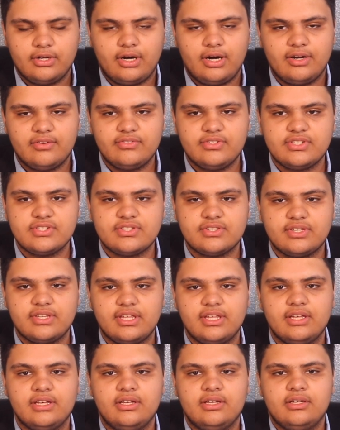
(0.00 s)

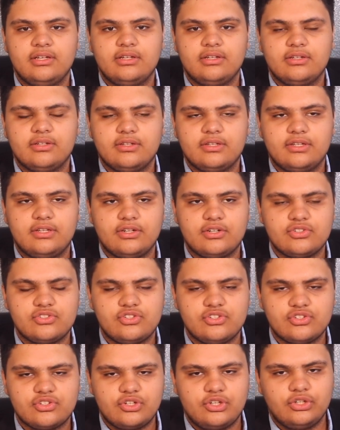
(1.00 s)
Obviously, there's
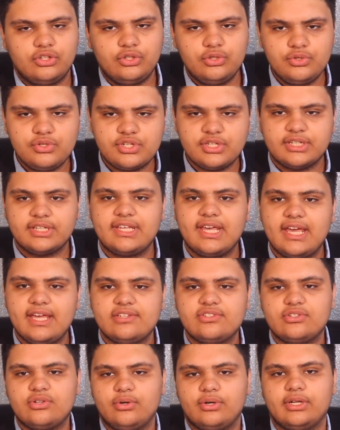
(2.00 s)
this collusion
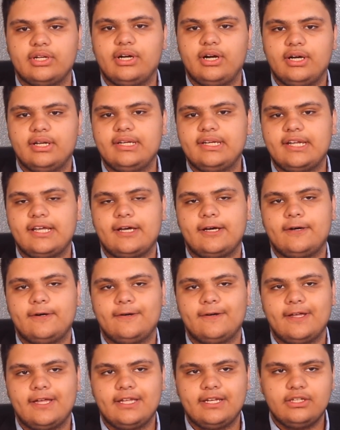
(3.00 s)
case going on
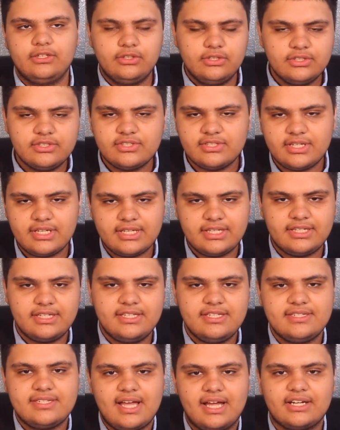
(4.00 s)
now, and it looks like
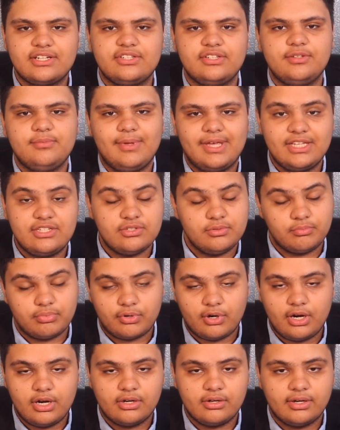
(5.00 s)
he's actually made some
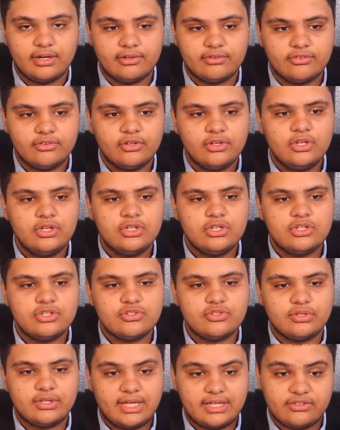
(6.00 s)
progress.
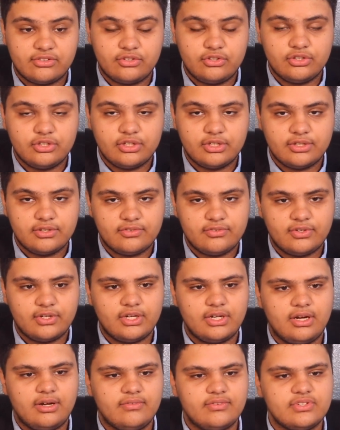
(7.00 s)
So that's good. It's
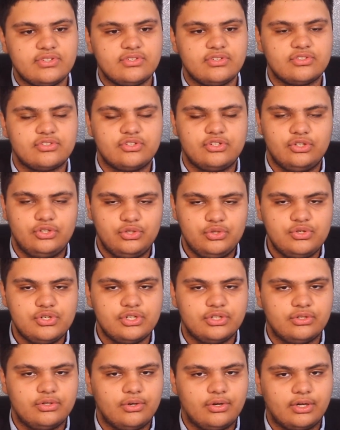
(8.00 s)
very obvious there's
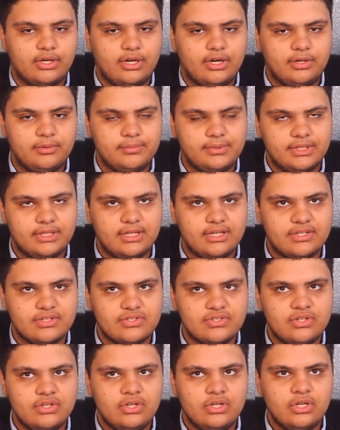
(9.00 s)
collusion going on,
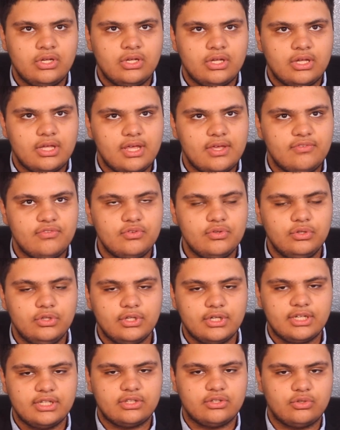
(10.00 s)
because if you
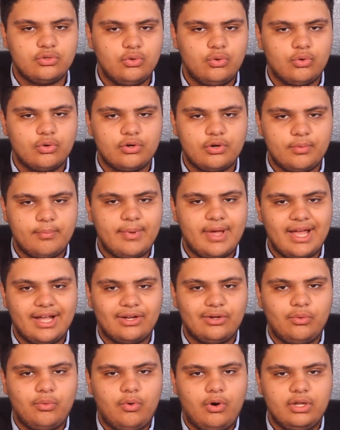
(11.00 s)
look at the
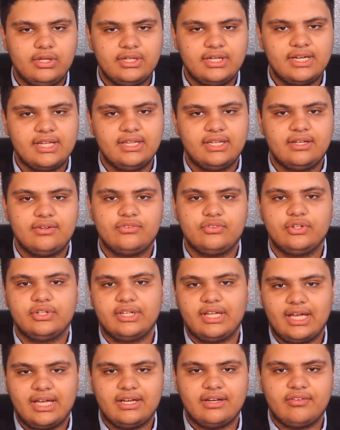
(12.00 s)
quarterback quality level
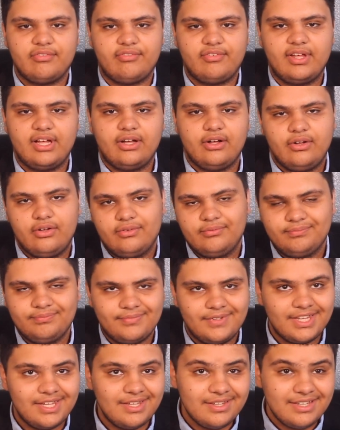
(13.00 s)
in the NFL,
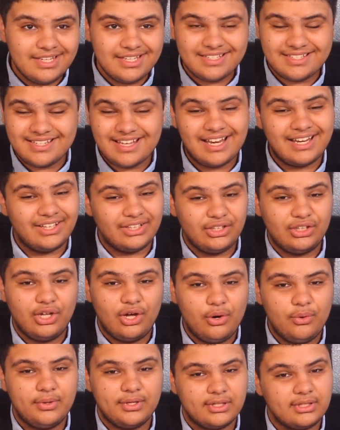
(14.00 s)
it's at a
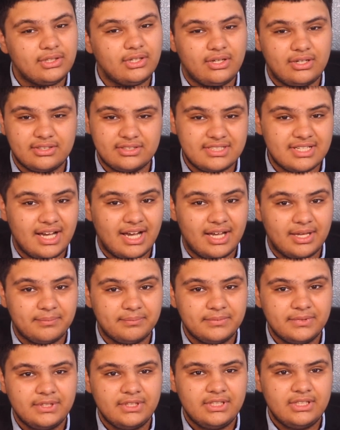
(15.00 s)
low in a long
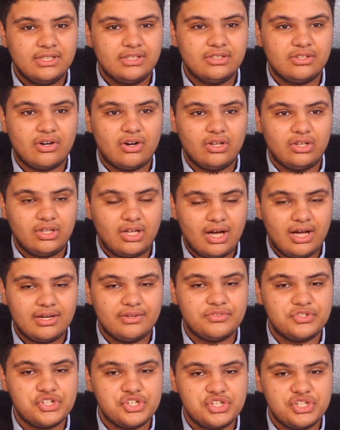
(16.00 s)
time. There are a lot
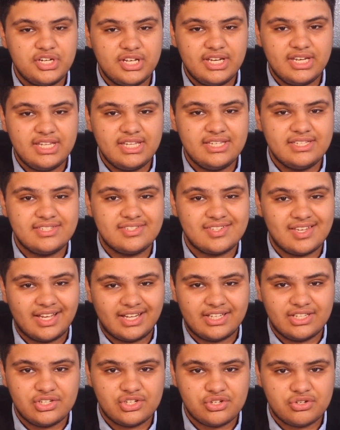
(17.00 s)
of shitty
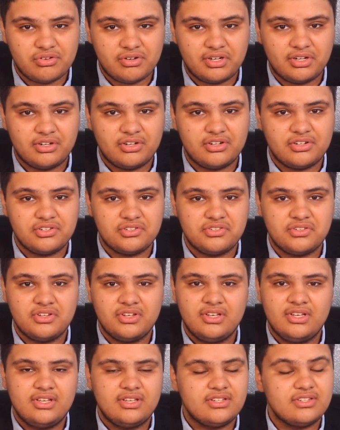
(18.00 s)
second stringers,
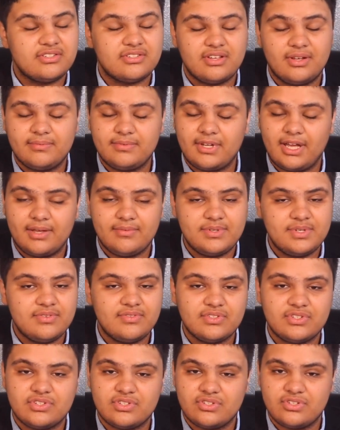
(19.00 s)
sometimes
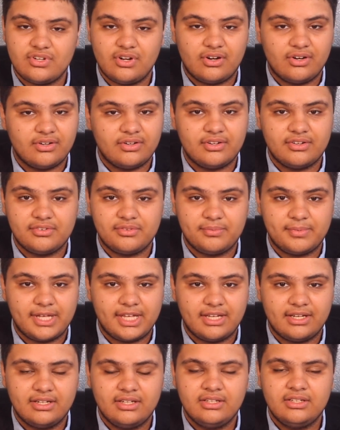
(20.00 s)
even starters,
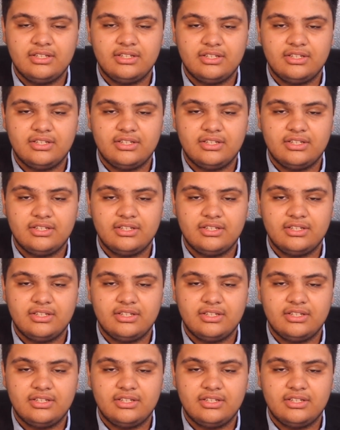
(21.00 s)
man.